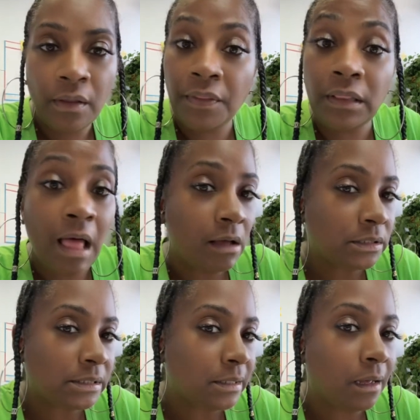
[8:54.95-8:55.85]
the
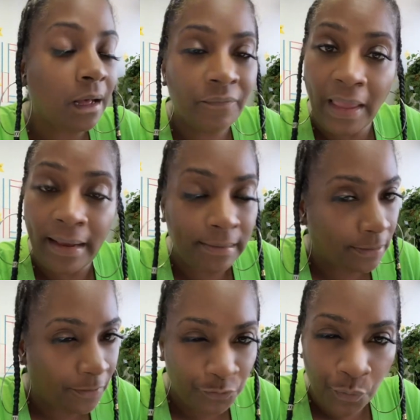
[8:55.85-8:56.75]
loss of a
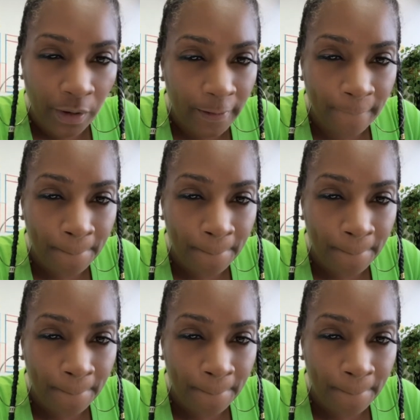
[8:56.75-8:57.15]
loved one.